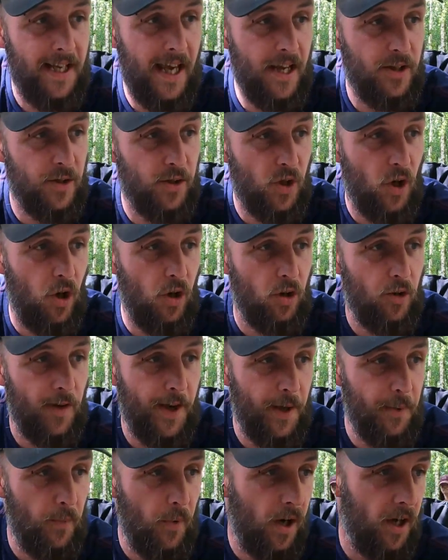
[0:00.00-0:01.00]
Hazel's got a
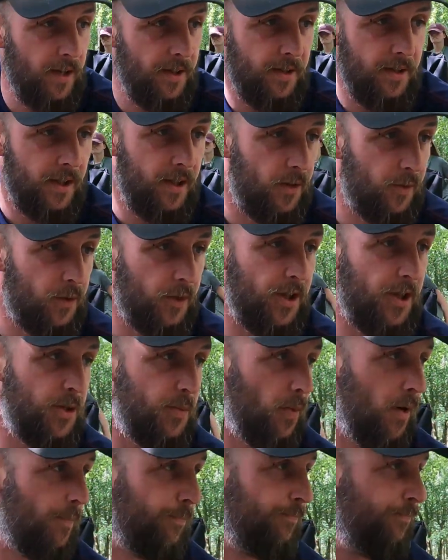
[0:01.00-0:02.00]
green one and I've got
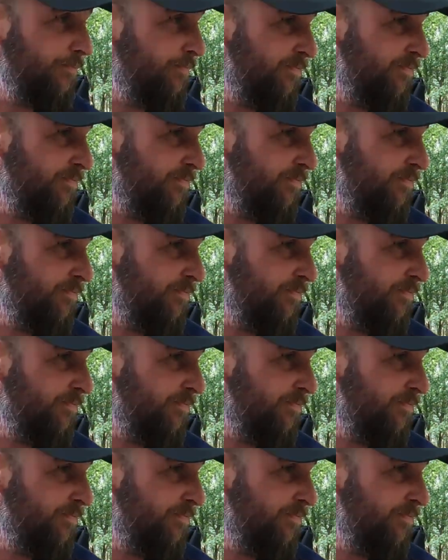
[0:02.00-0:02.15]
this one.